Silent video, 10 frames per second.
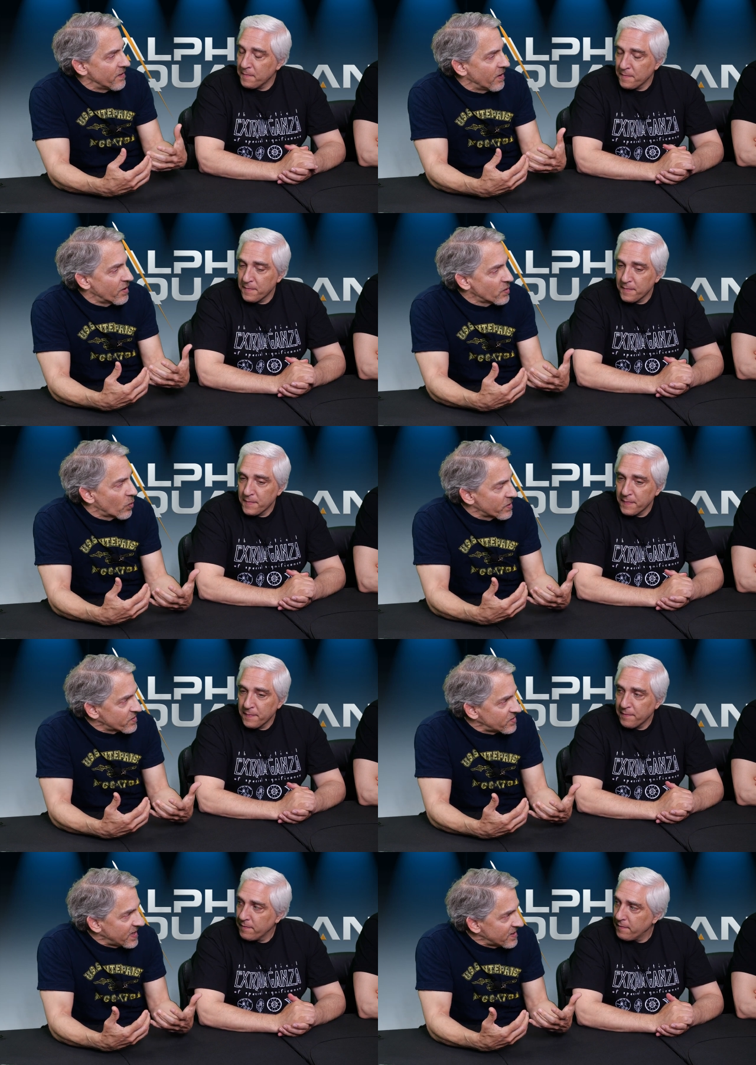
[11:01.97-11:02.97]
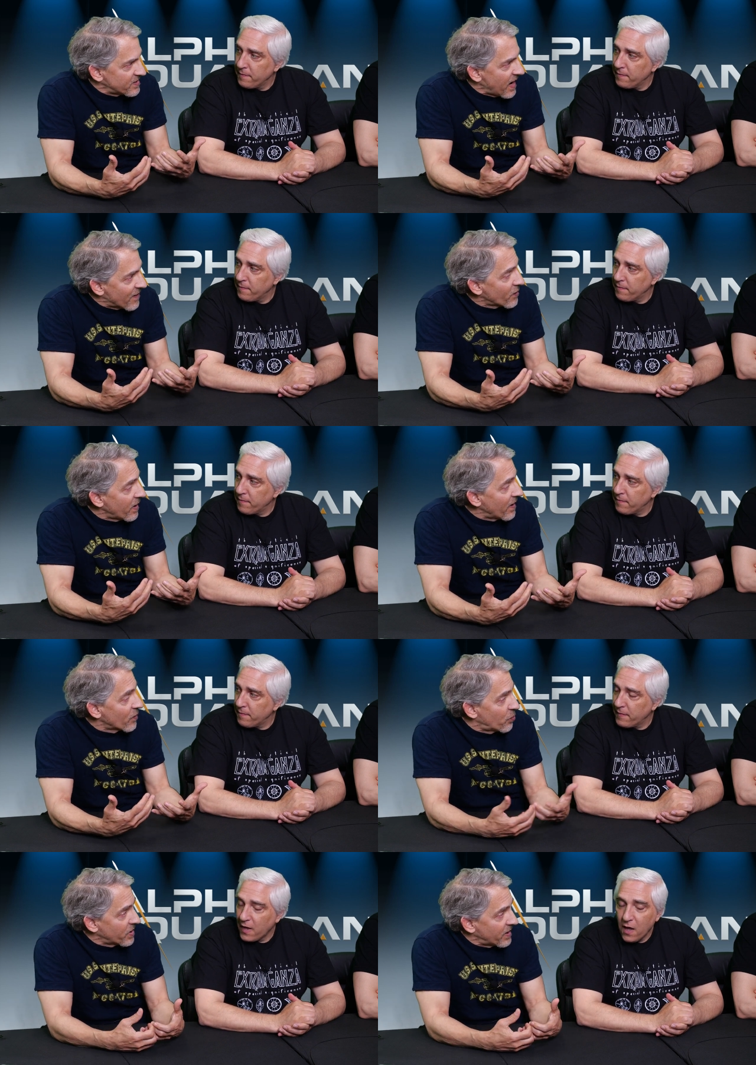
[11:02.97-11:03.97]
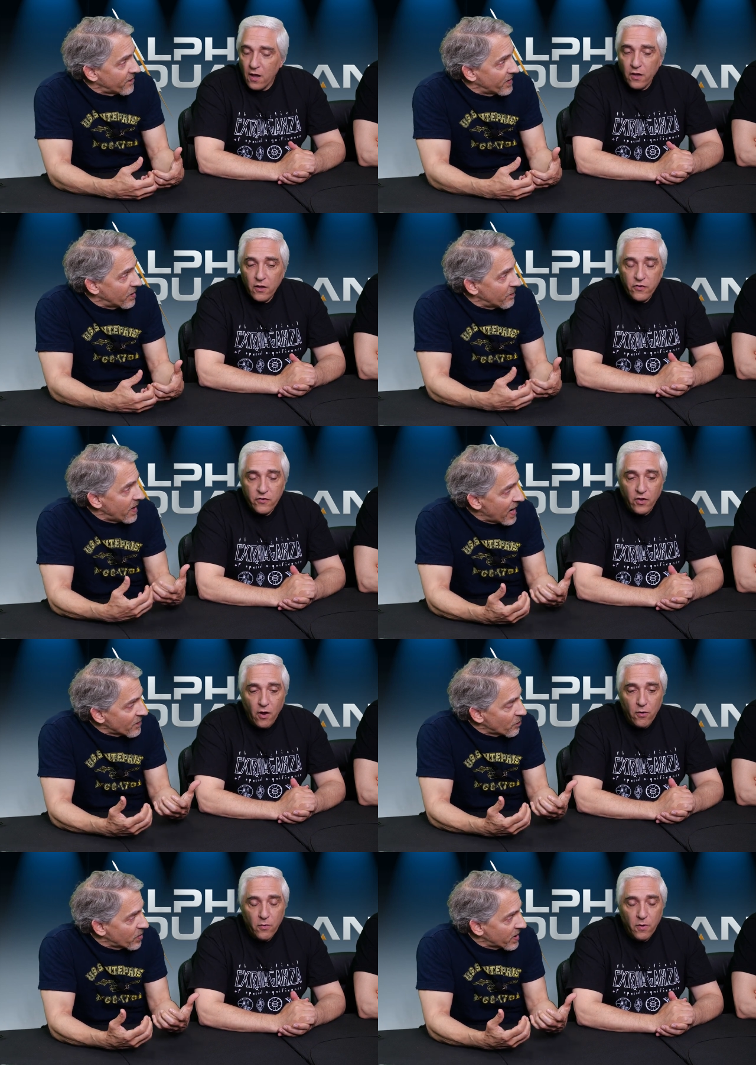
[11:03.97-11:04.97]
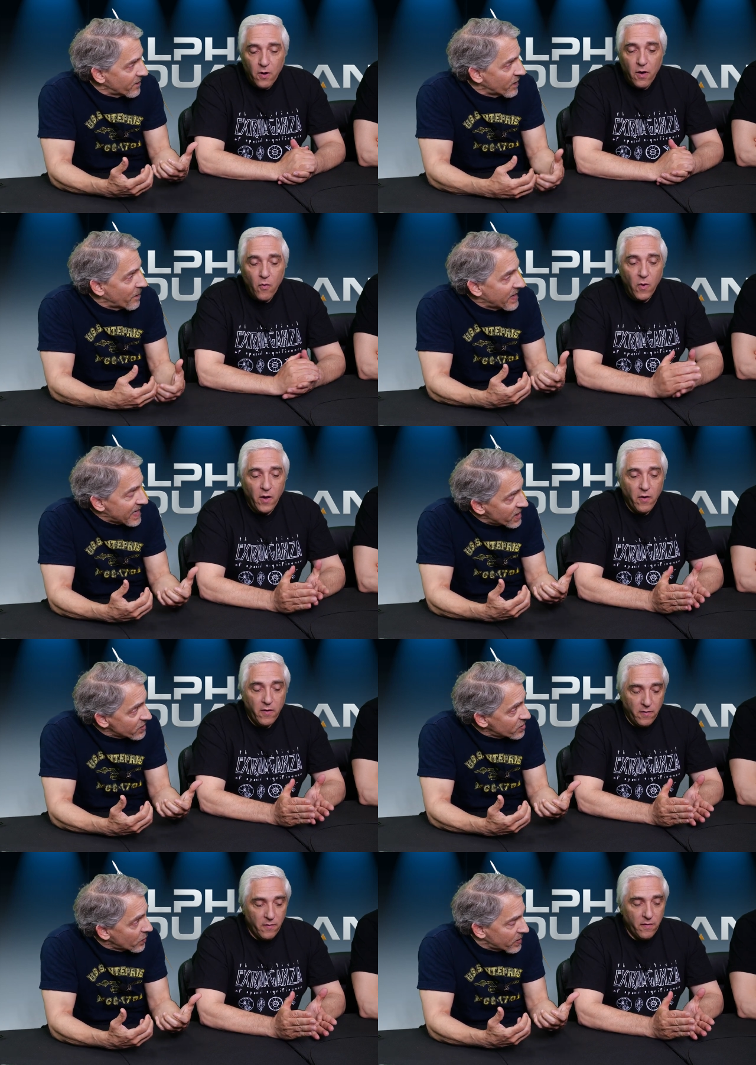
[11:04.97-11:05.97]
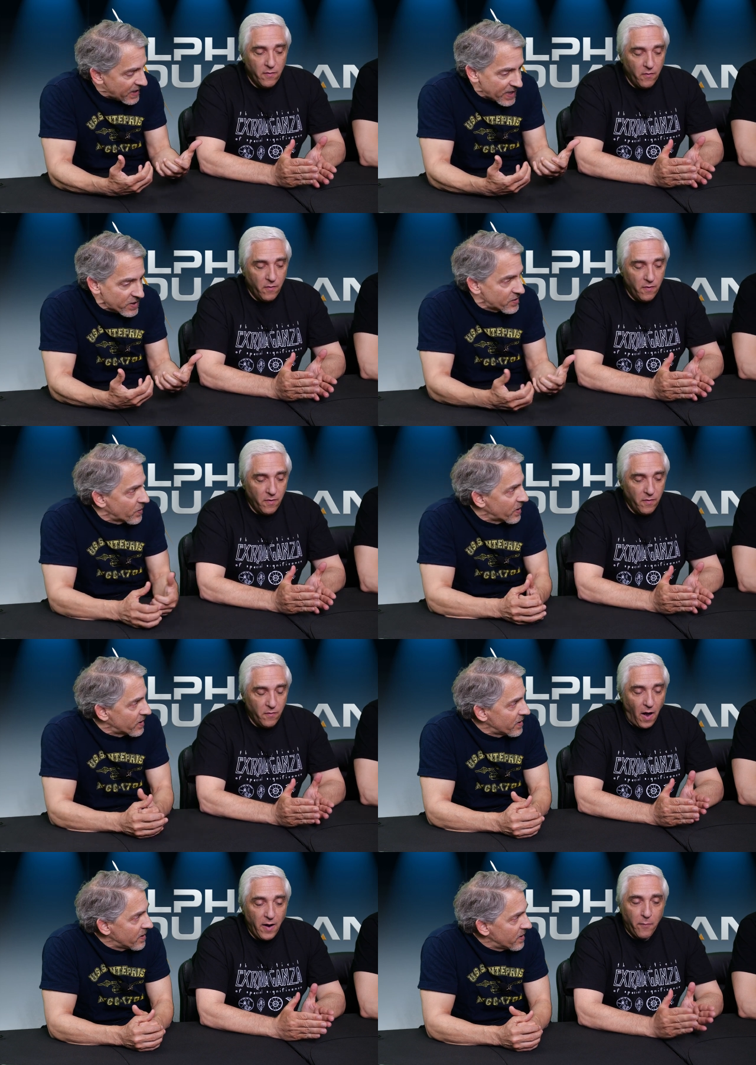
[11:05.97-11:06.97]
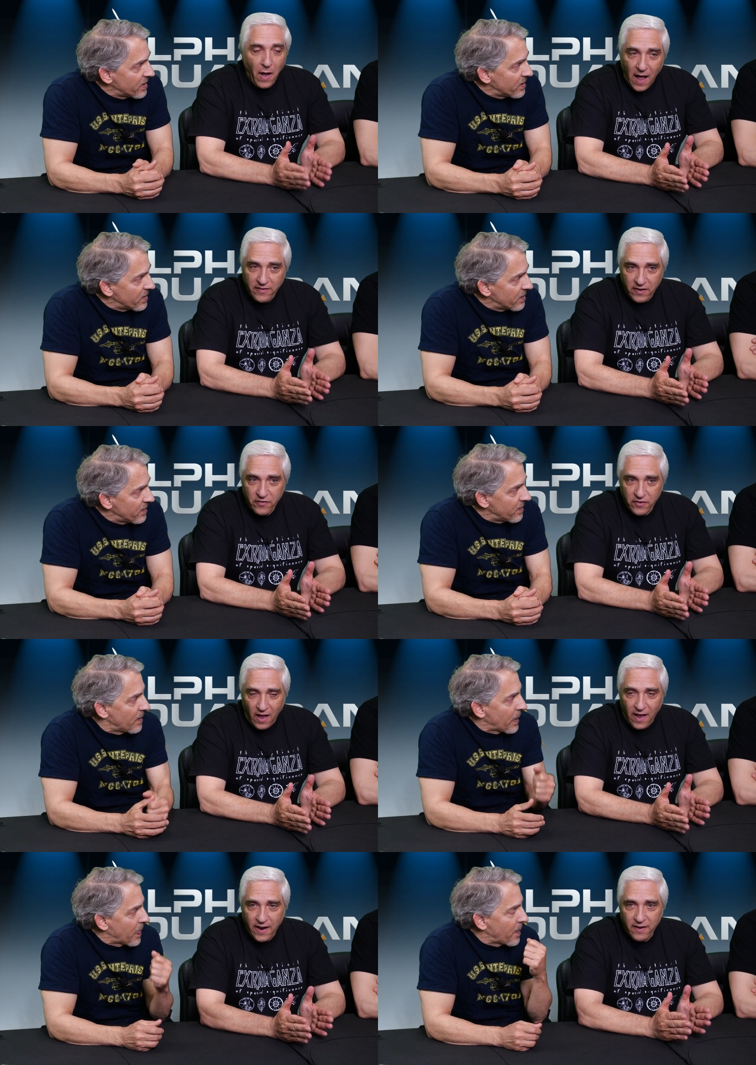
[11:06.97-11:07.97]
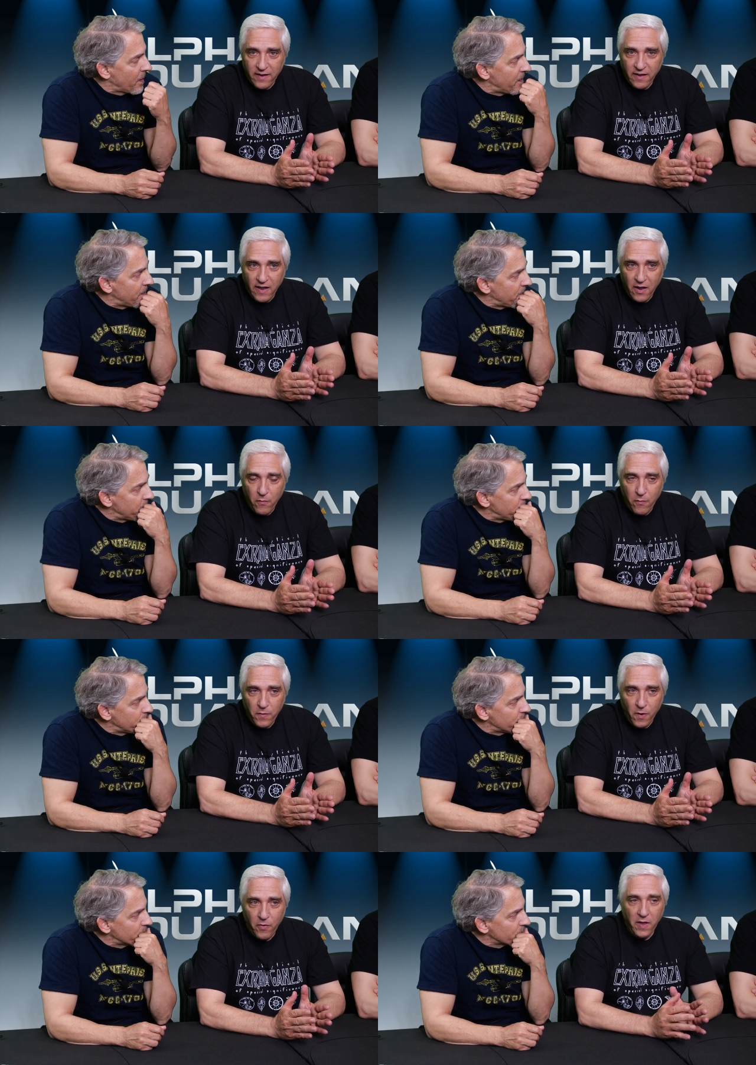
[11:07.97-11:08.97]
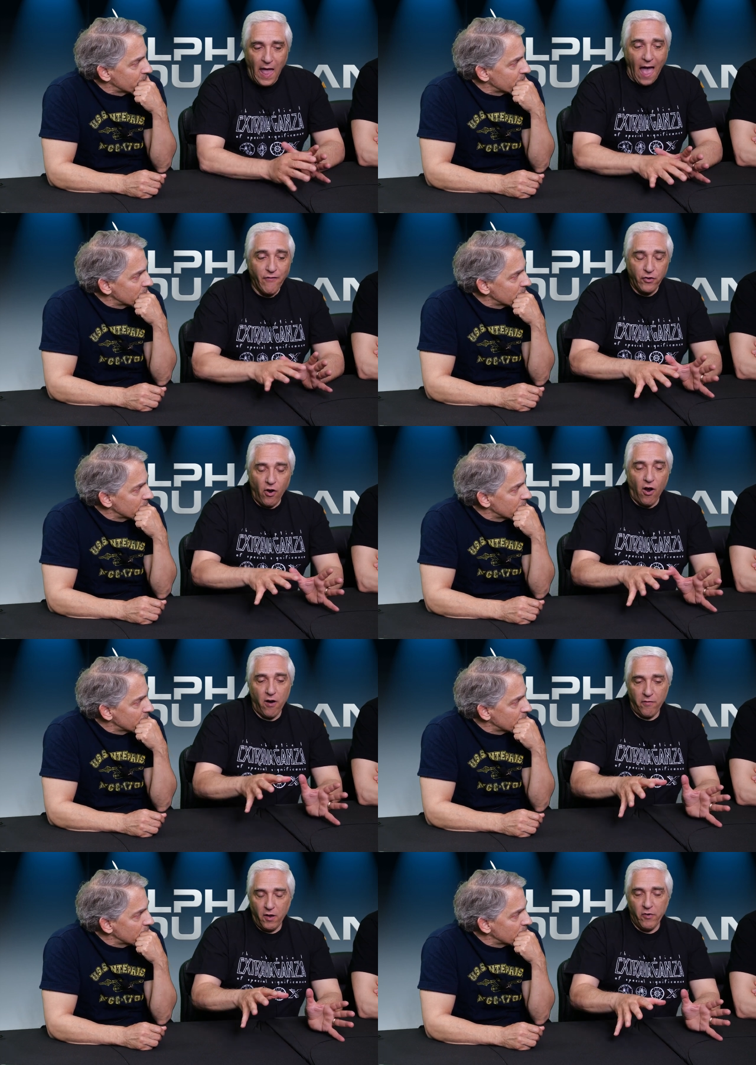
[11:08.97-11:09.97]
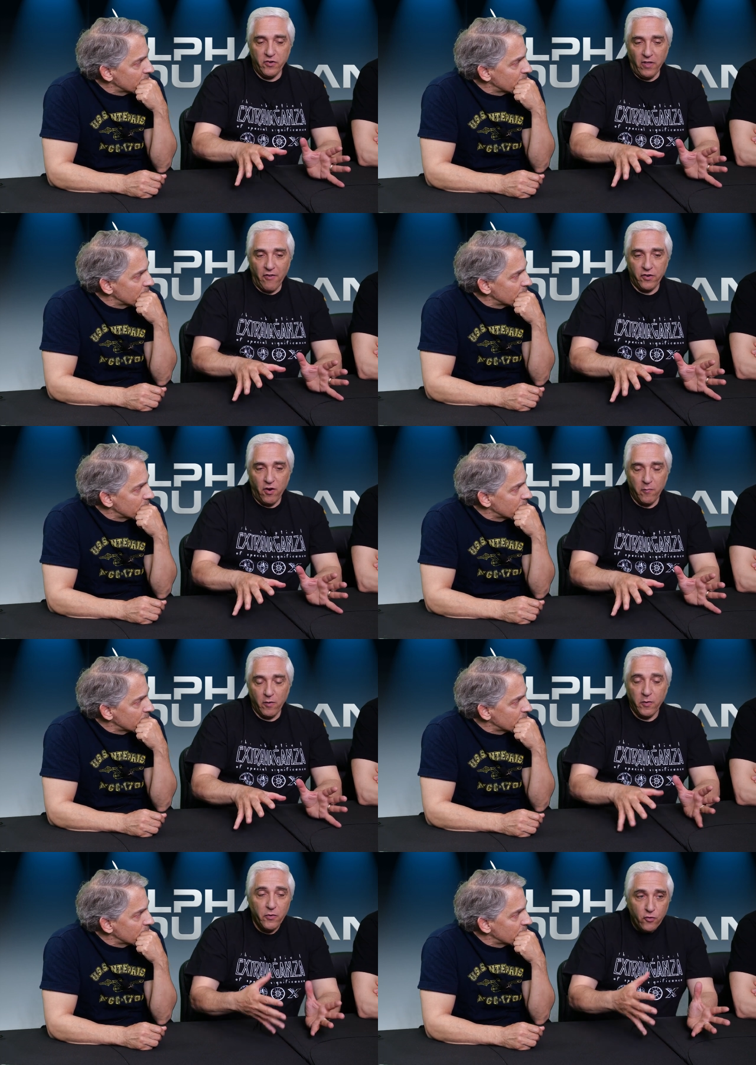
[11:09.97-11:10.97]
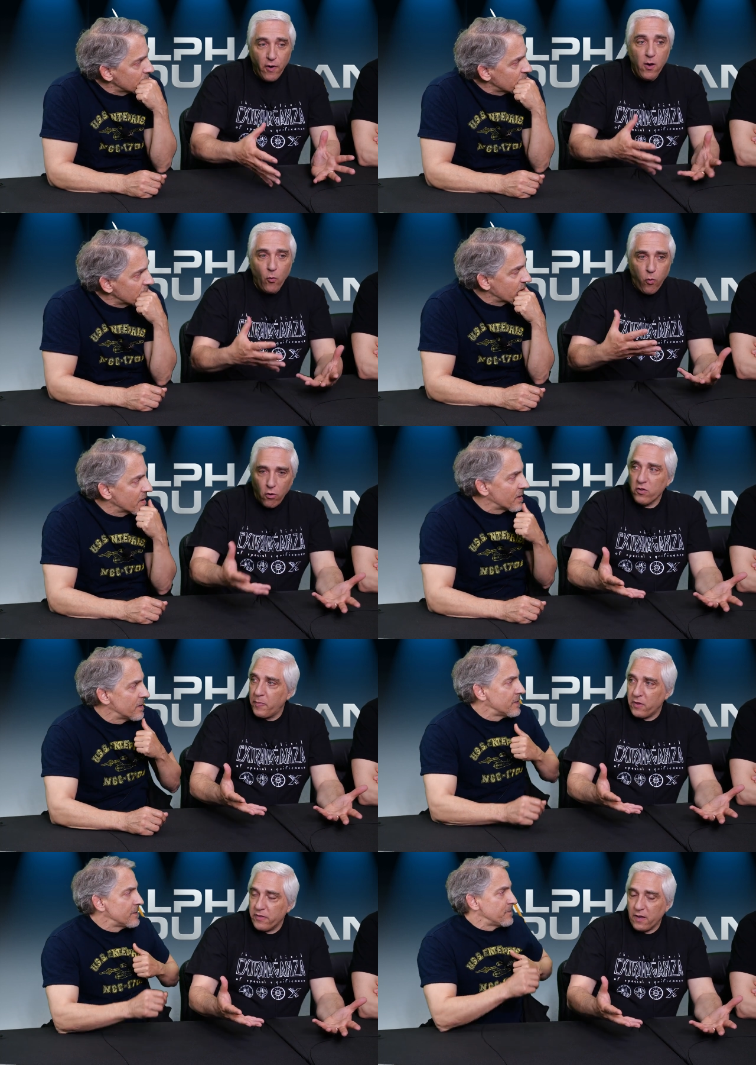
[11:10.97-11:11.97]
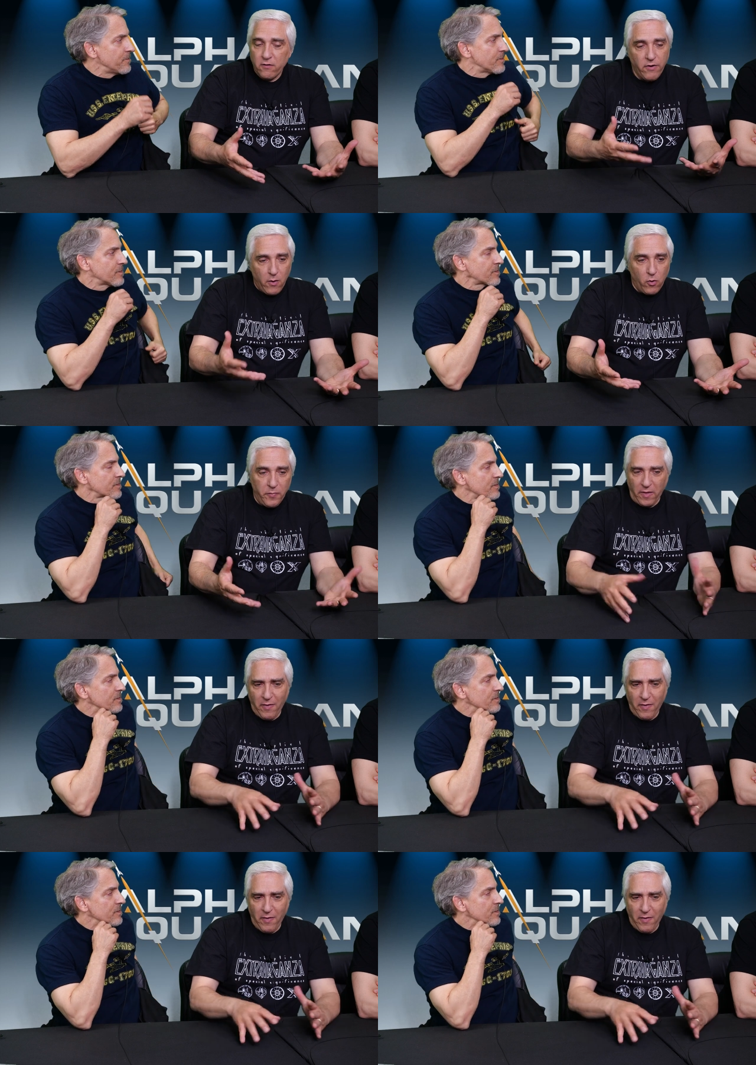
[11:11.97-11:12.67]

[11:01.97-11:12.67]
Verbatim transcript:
Speaker 1: underwater scenes ever ever put on film. That would be so, put on film, and well, he could do it. He could do it.
Speaker 2: On a positive side, it you know the Avatar, the original Avatar movie was great world building. Oh, great world building.